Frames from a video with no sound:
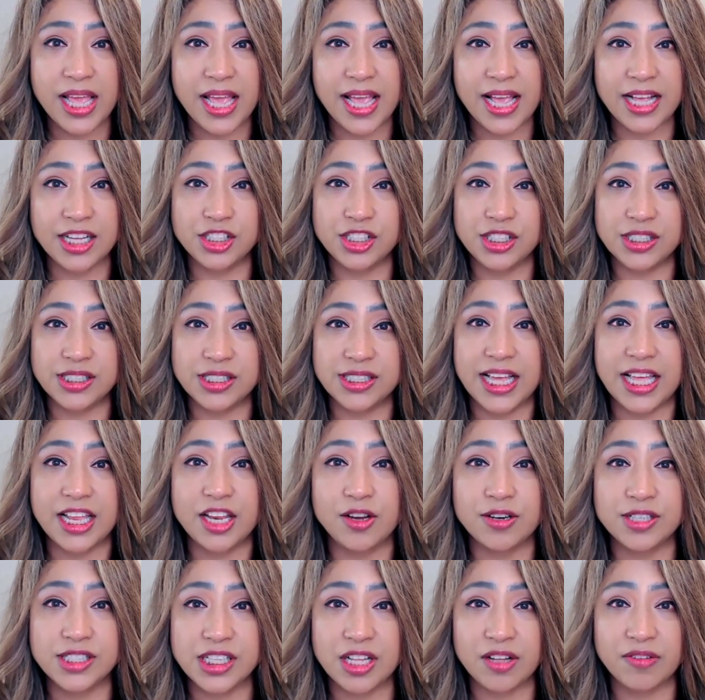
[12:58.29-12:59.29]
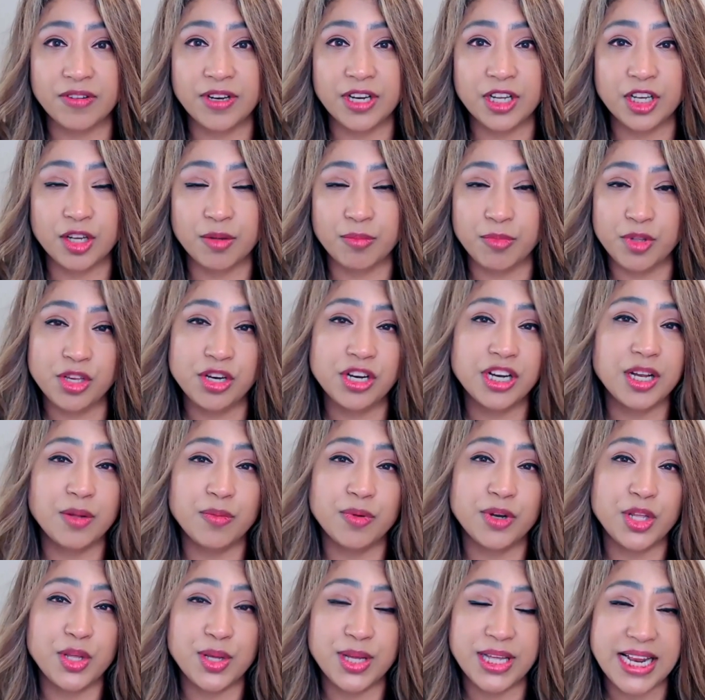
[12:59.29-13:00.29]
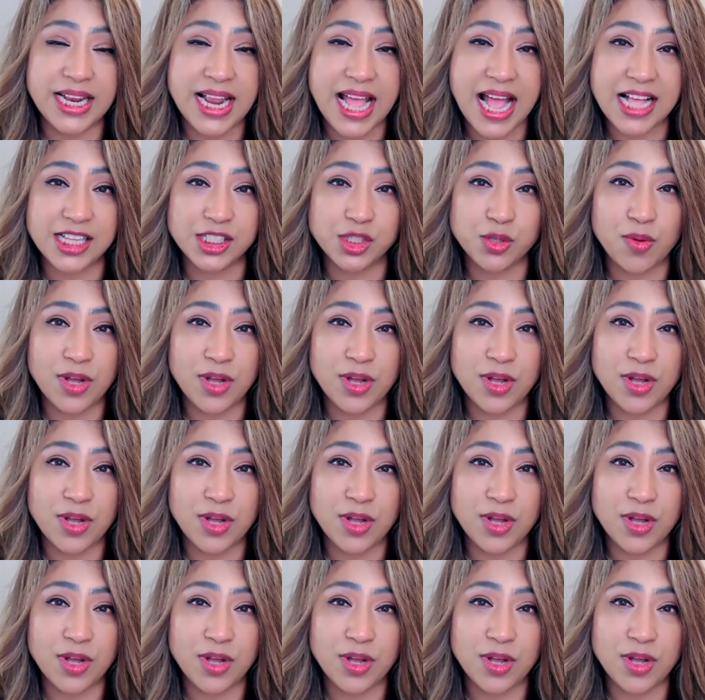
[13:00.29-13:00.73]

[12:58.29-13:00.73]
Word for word: and just get yourself in a community where you can ask